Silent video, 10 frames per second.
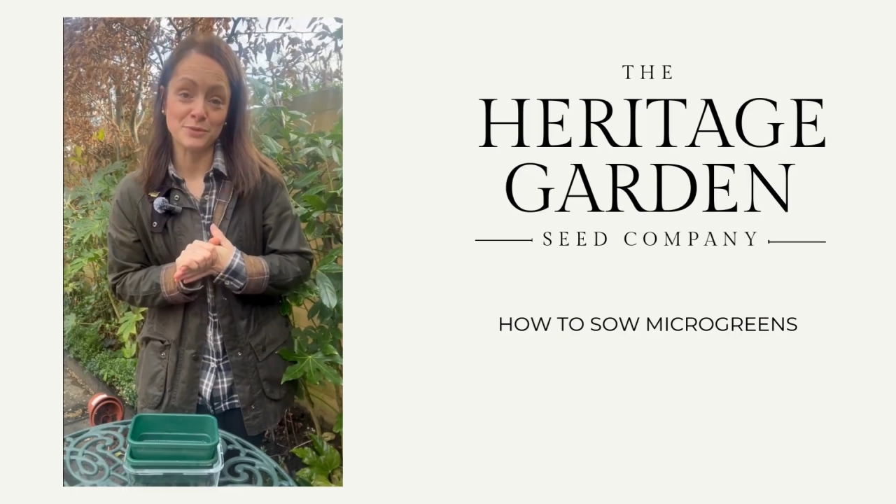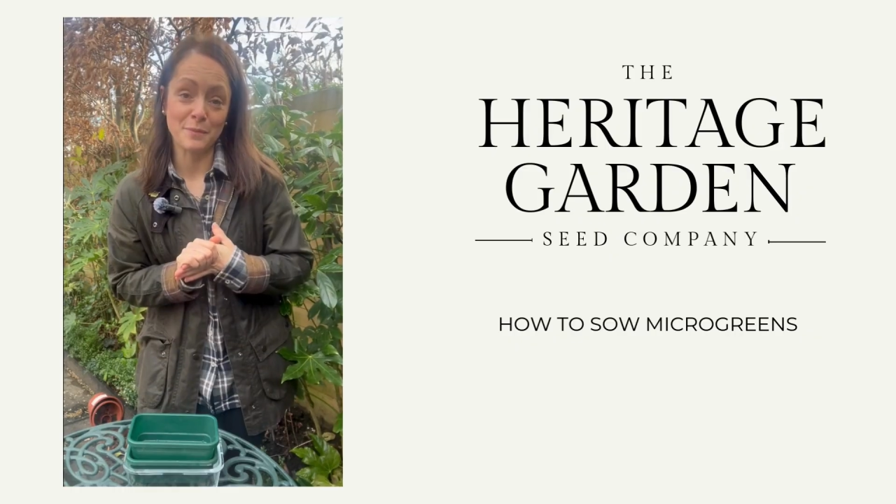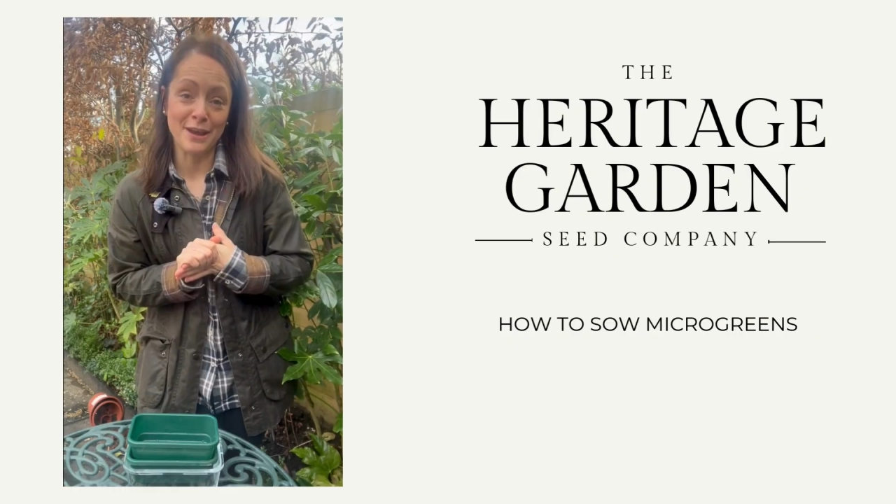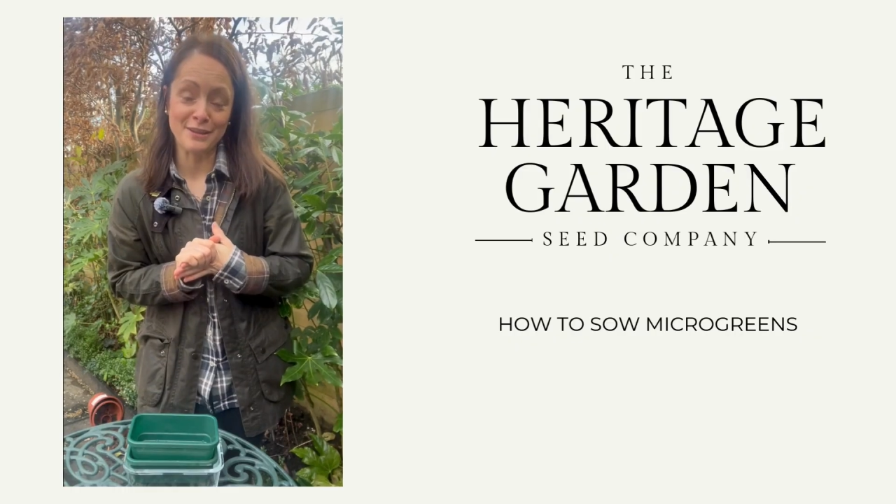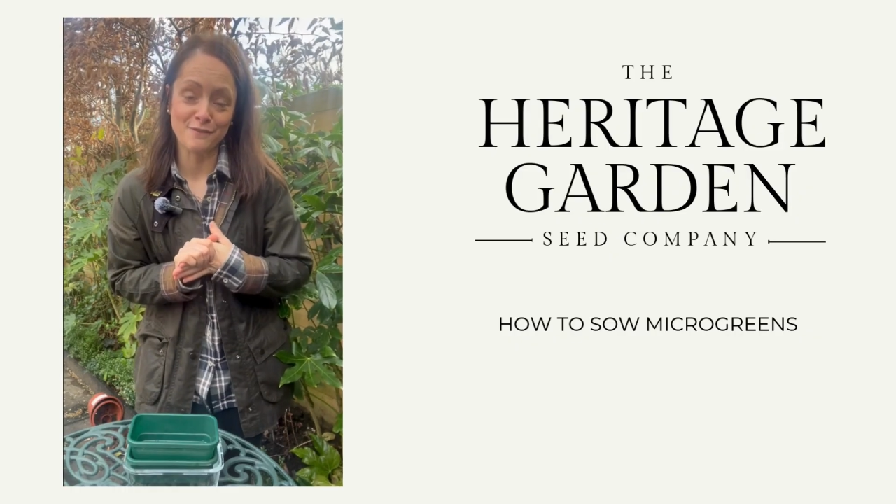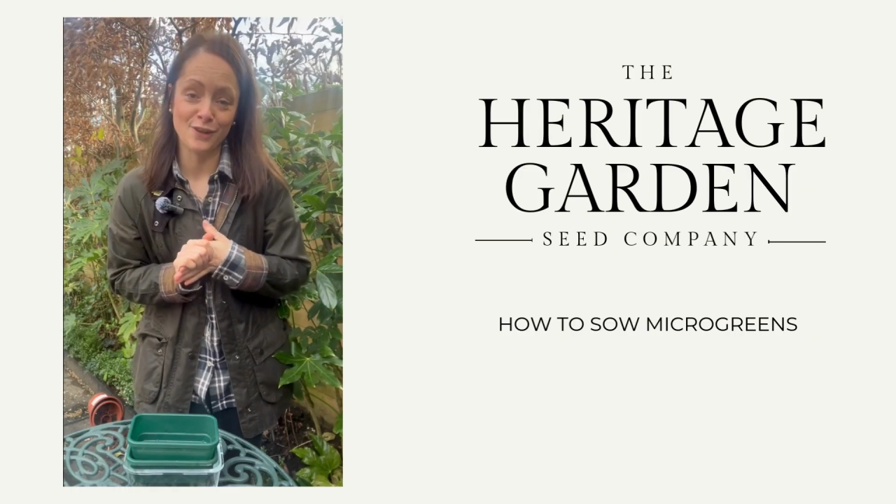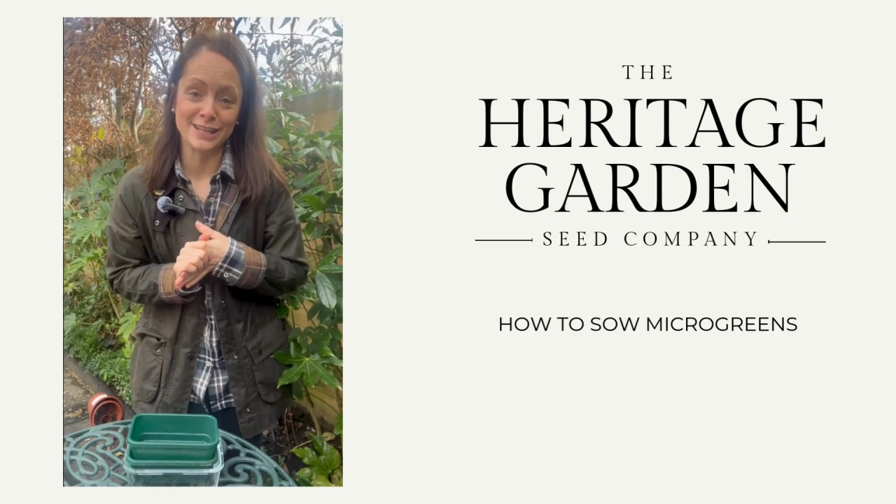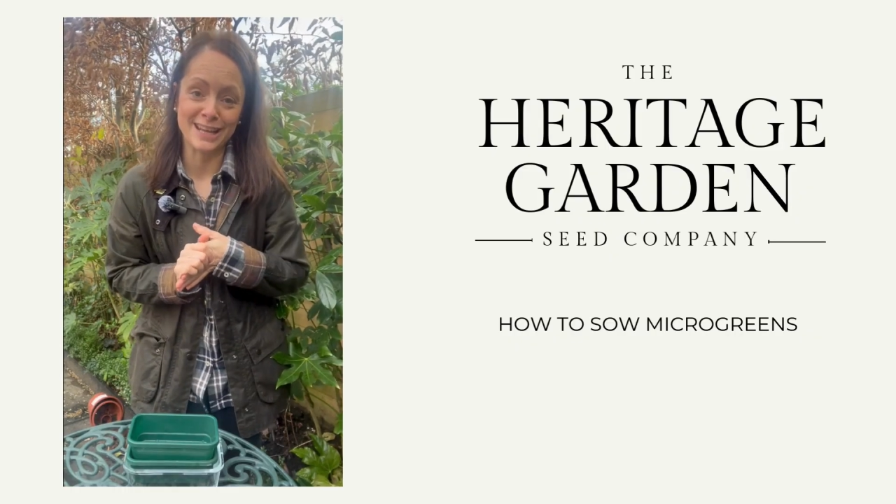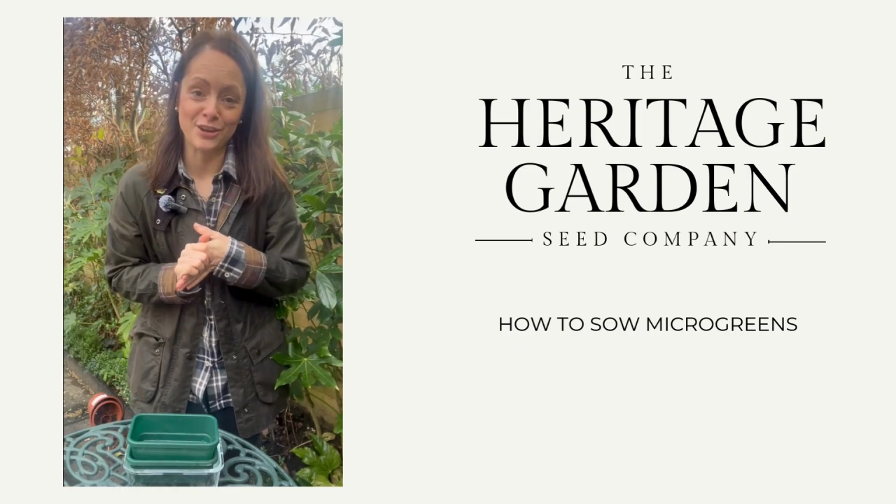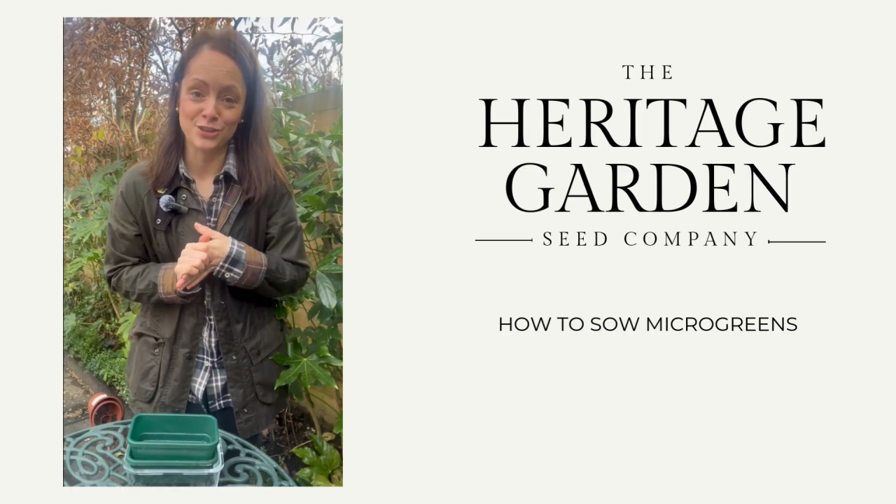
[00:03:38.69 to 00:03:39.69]
my fried
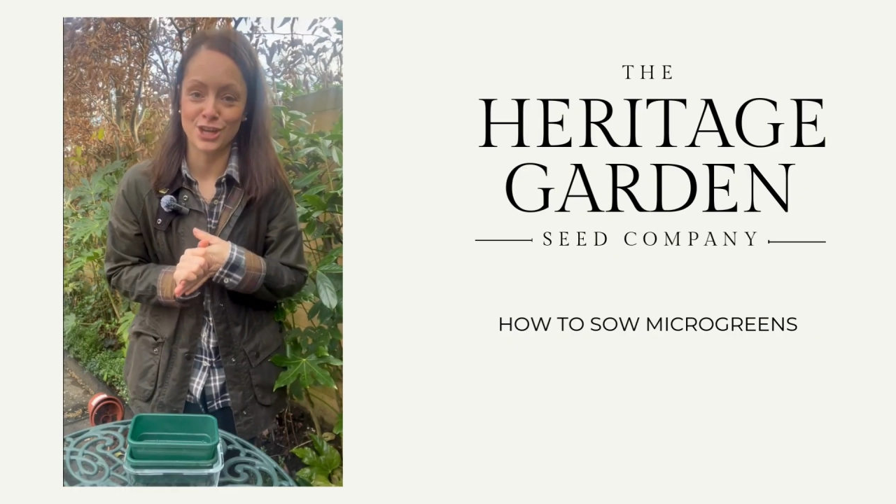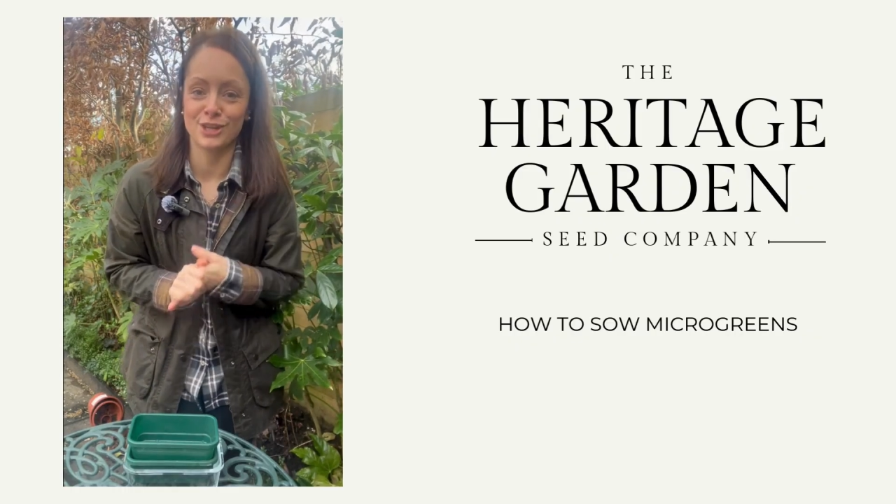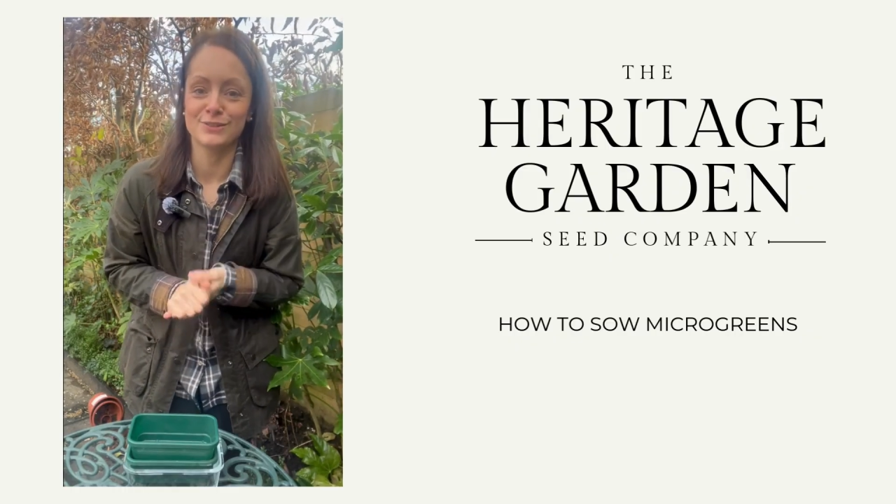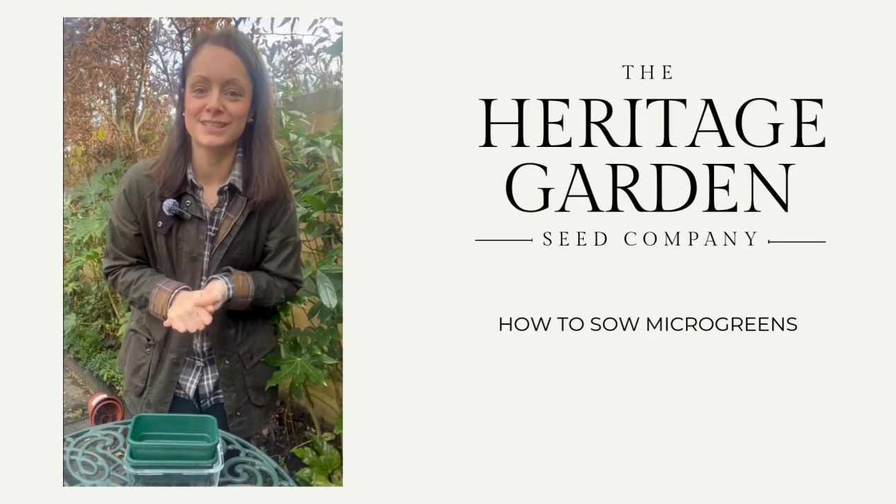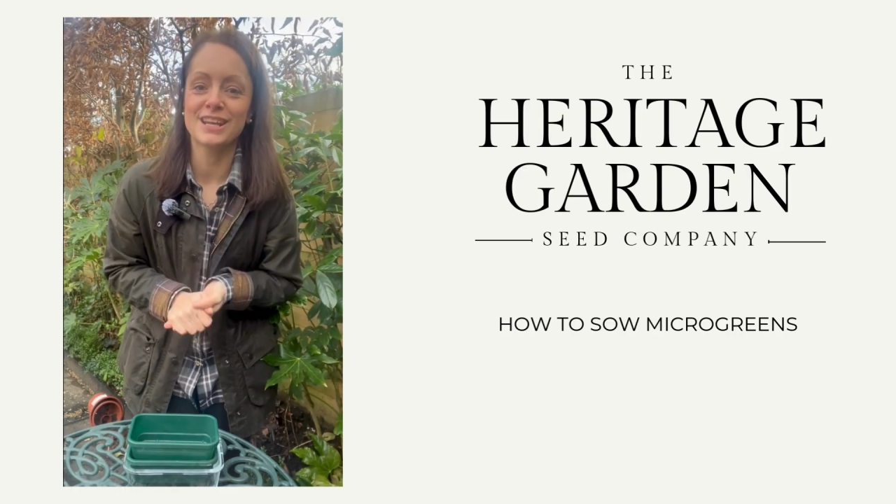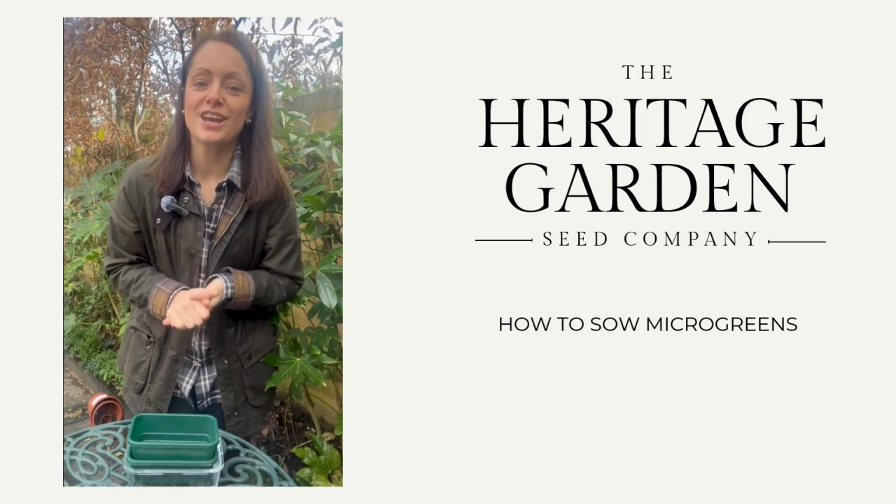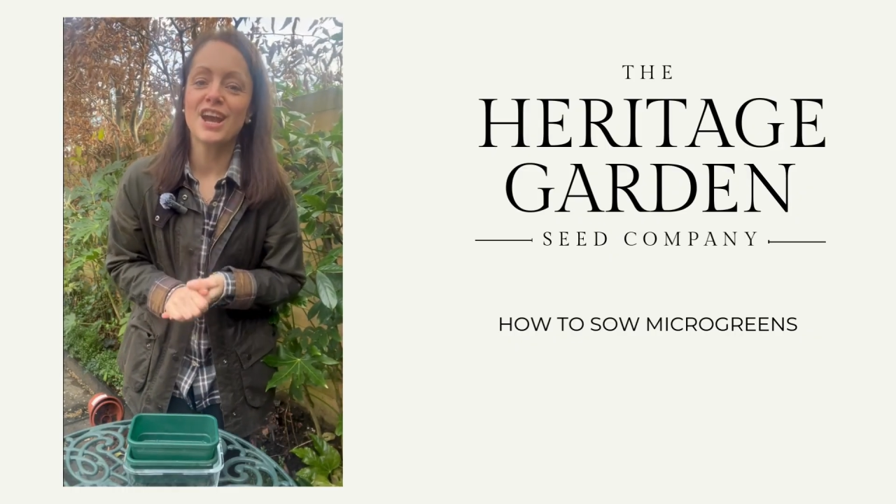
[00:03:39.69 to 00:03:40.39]
egg on toast